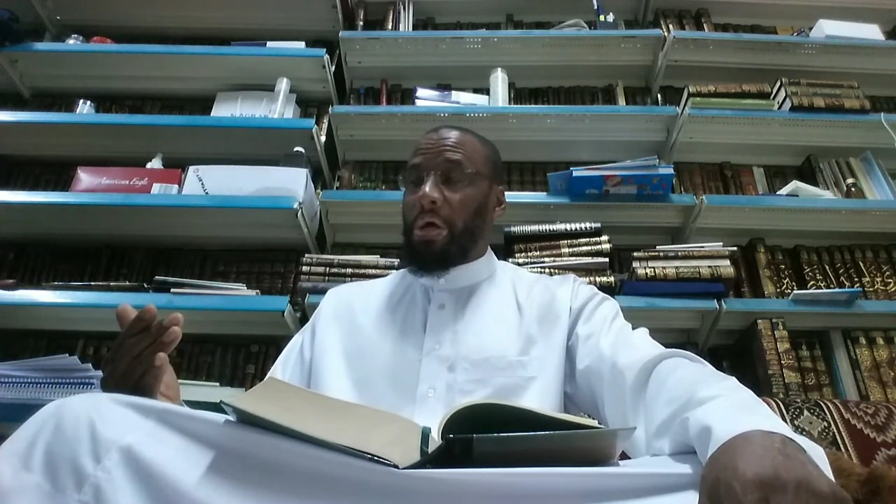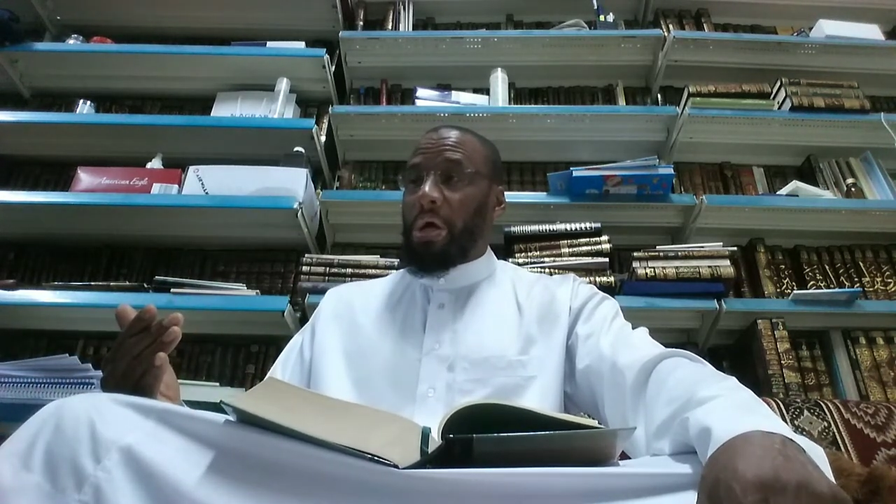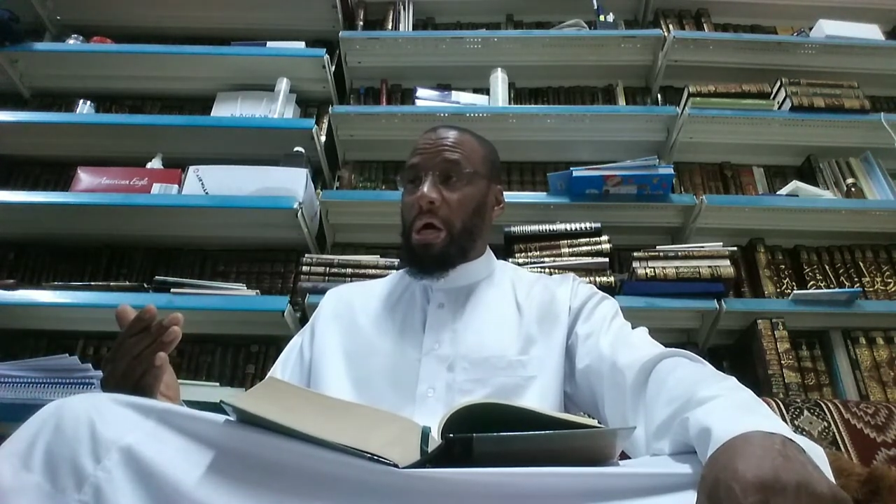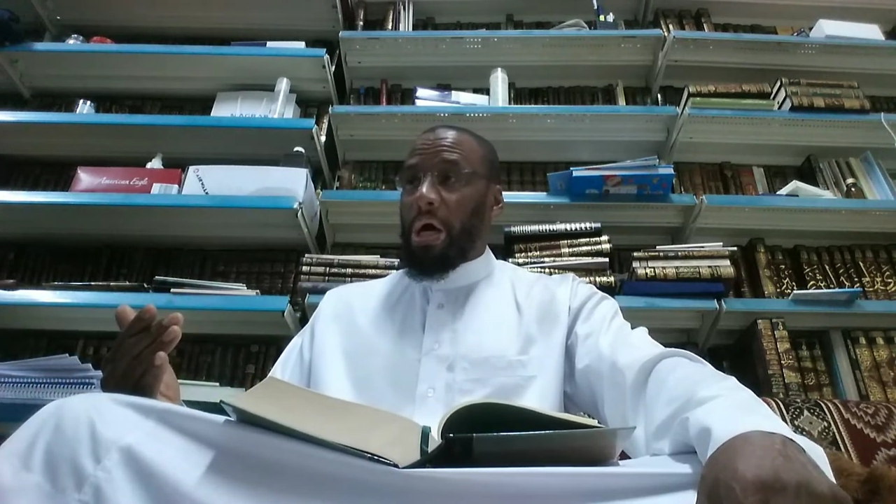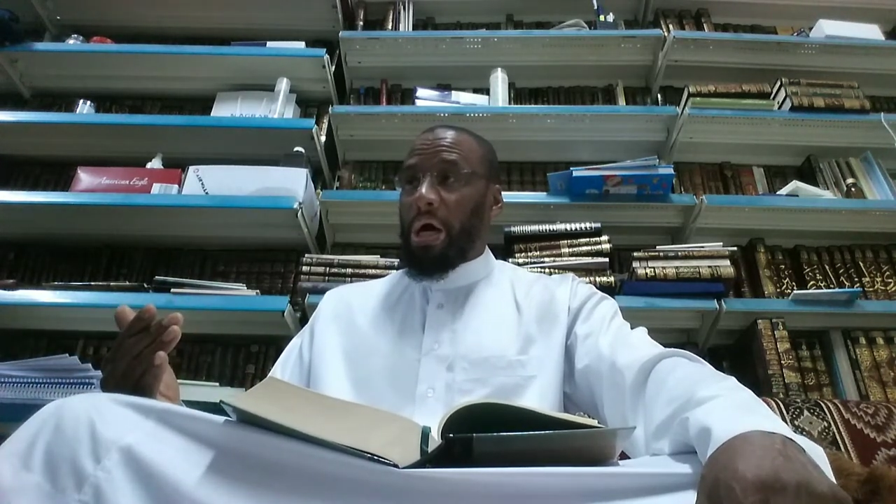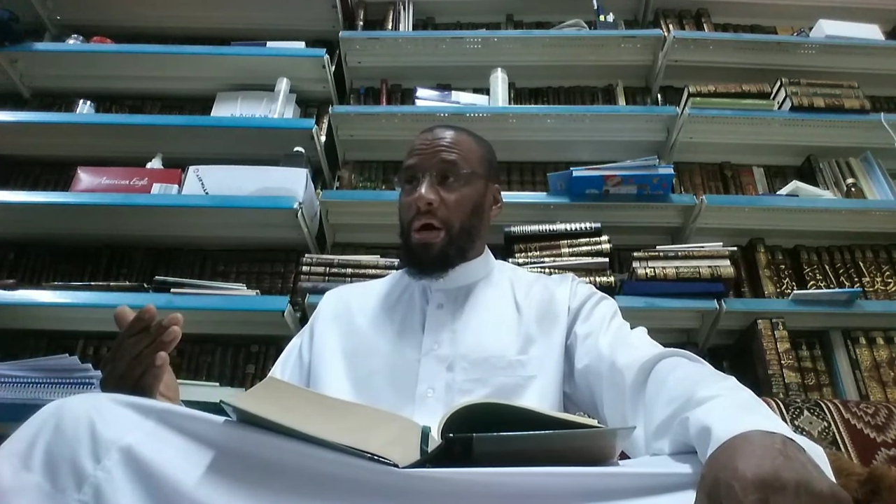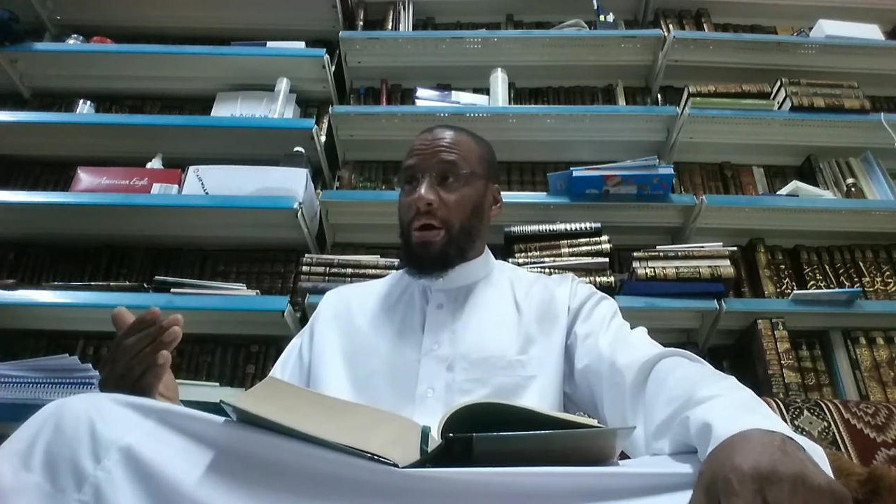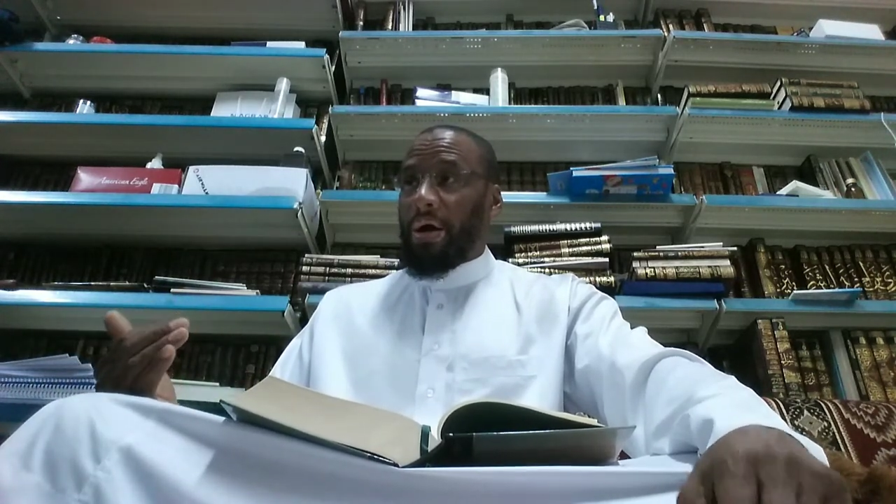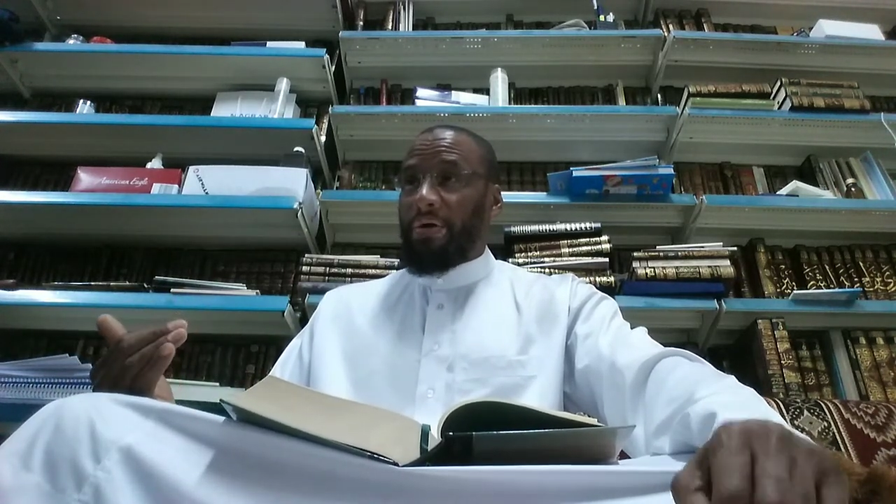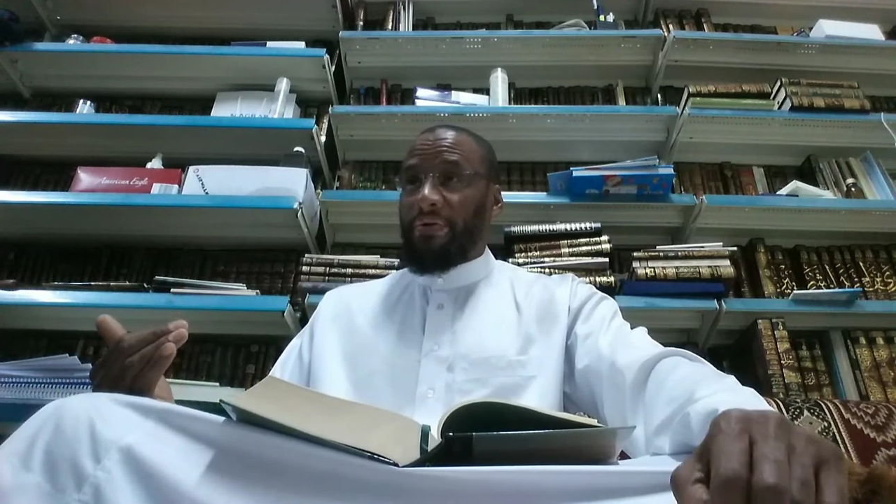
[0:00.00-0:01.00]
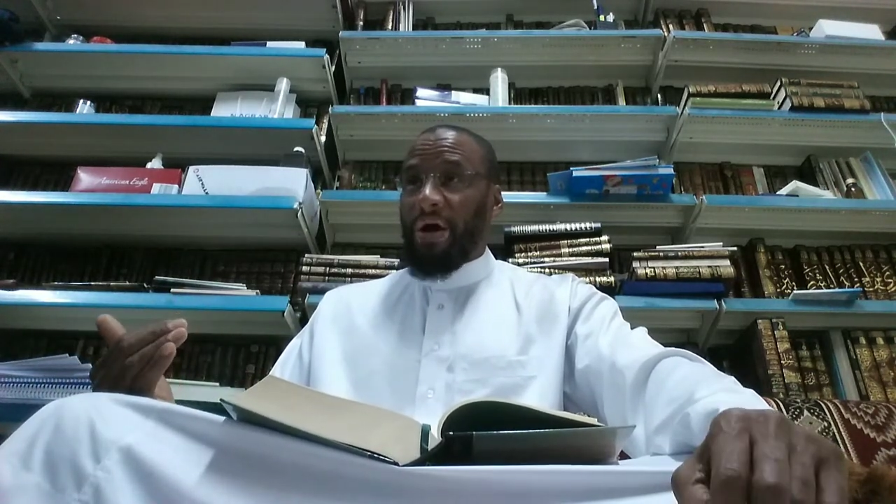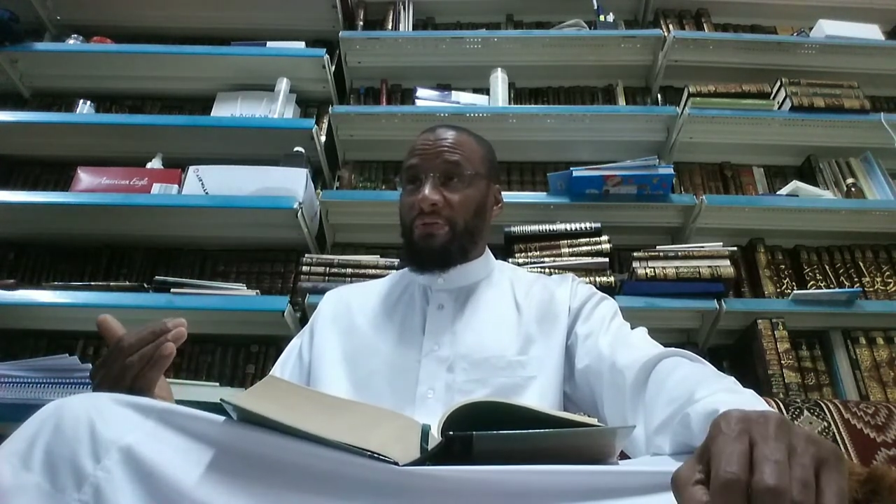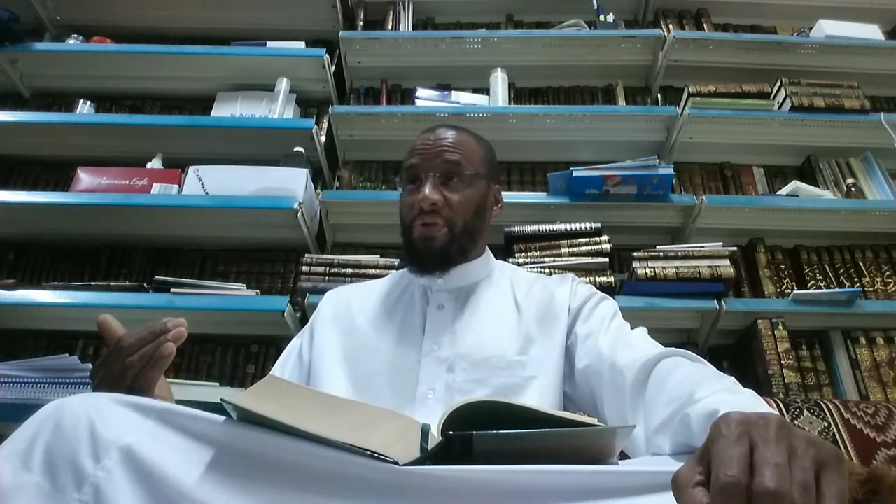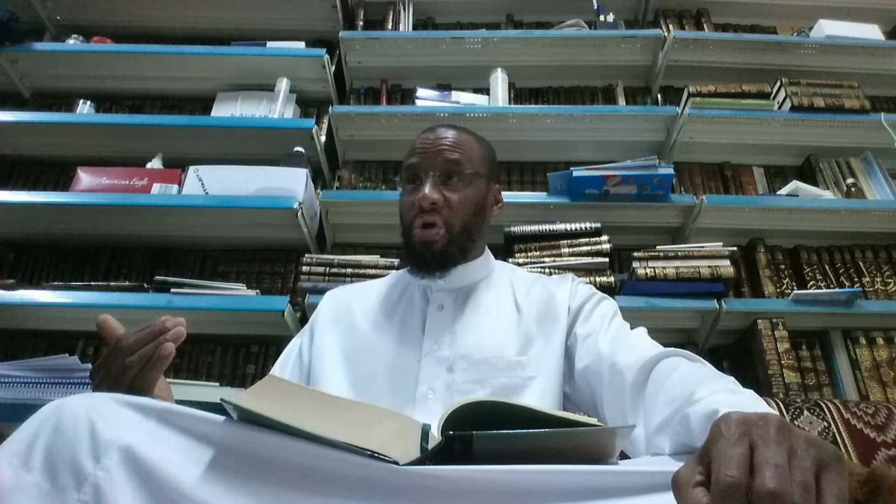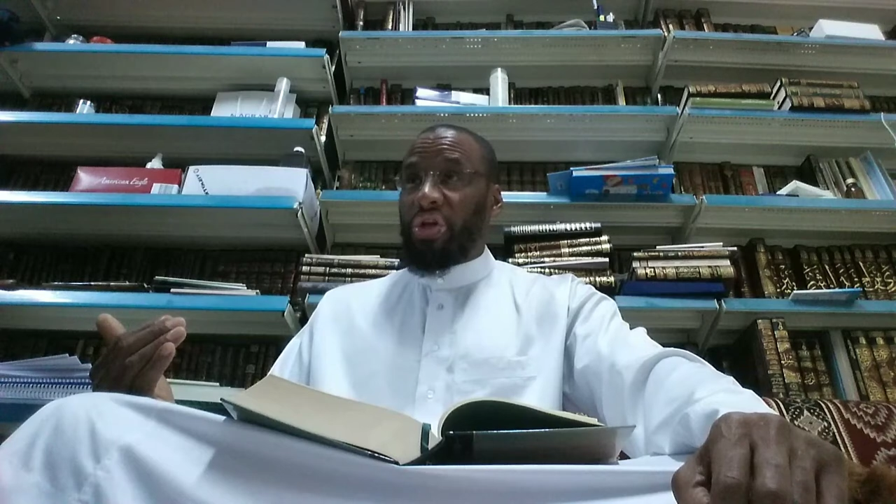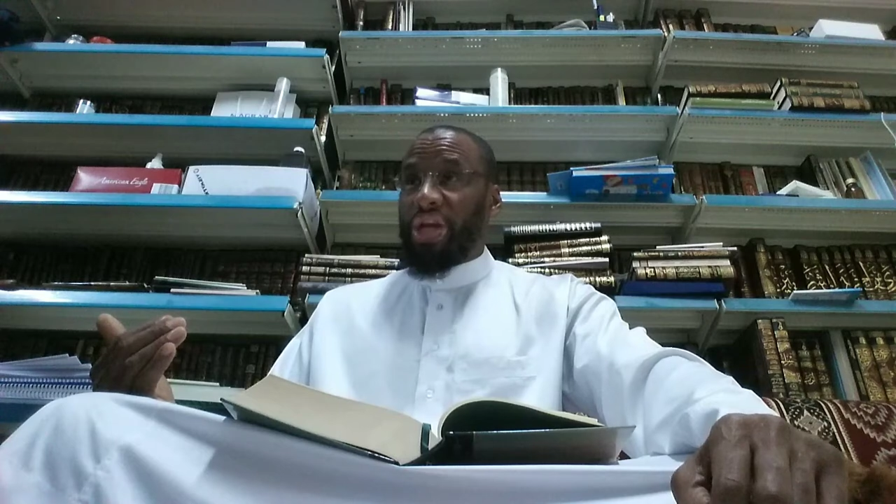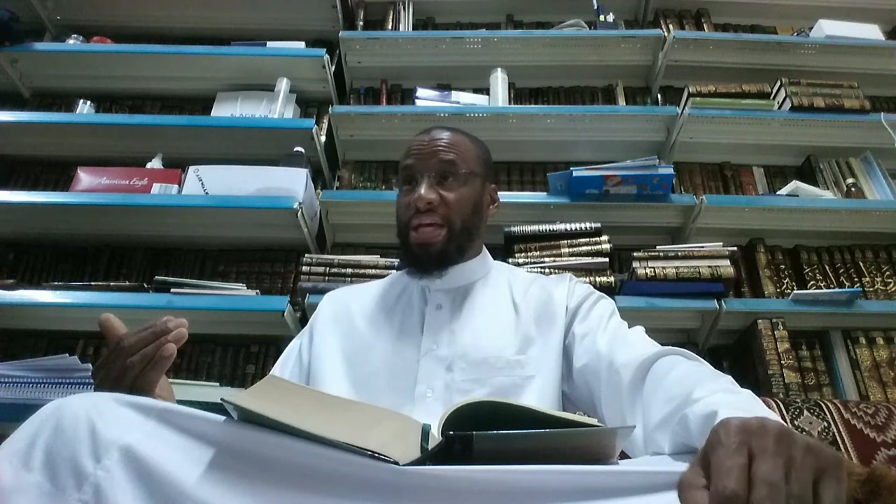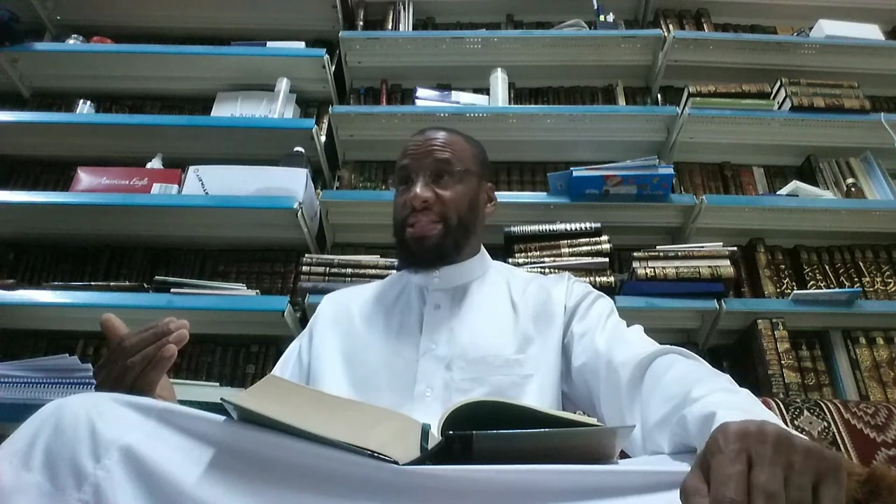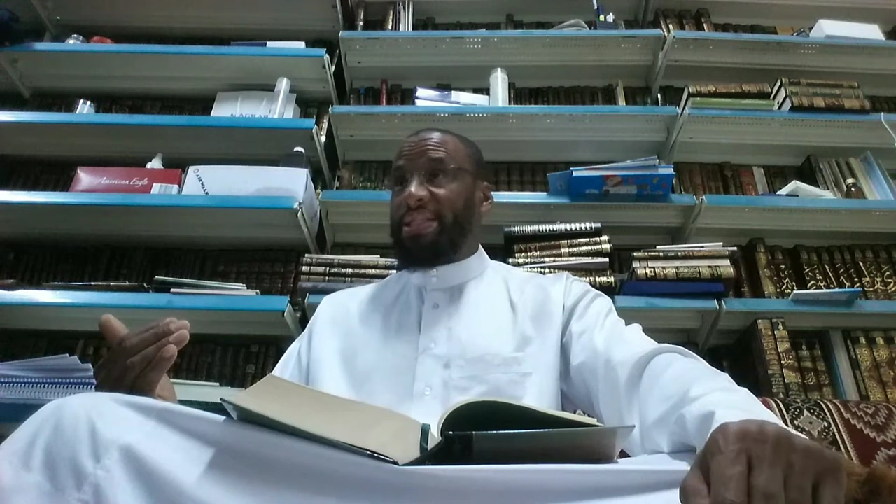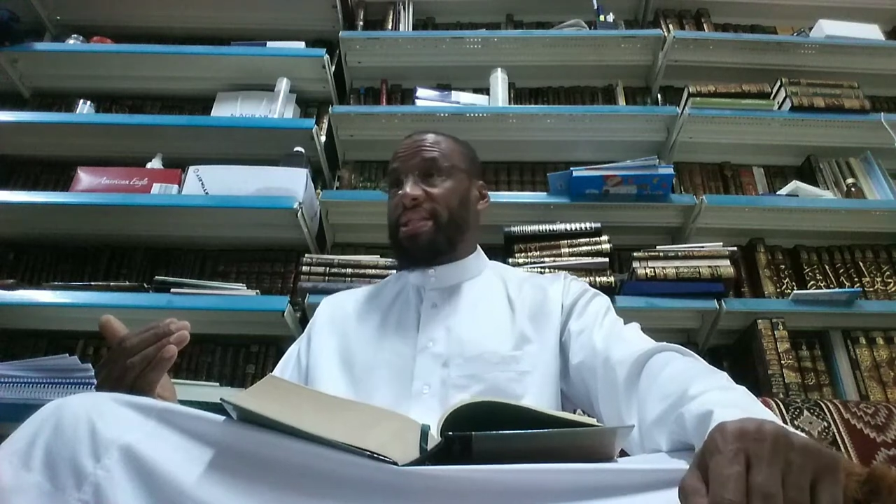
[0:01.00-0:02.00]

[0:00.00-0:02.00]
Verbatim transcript: uh, of, of goodness,